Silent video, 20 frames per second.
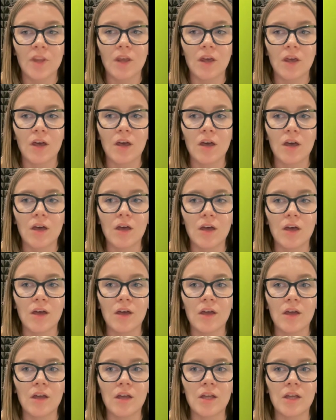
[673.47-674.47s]

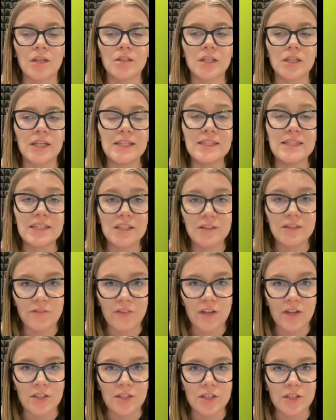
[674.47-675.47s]
Its
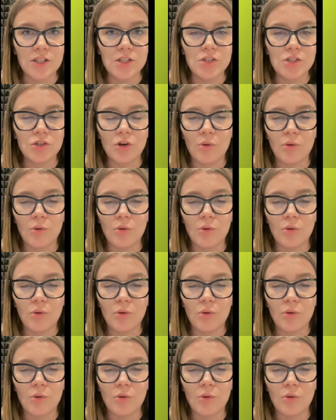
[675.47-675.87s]
advantage